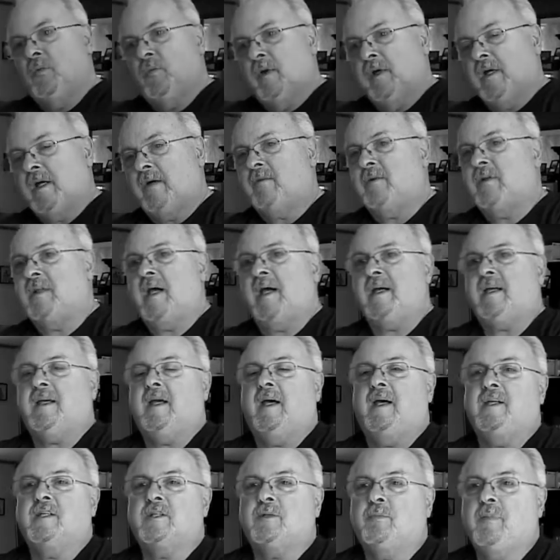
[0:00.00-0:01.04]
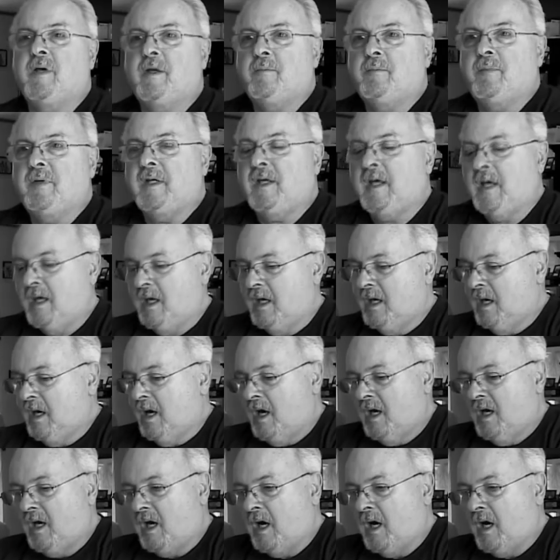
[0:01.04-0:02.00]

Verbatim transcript: whatever that case may be.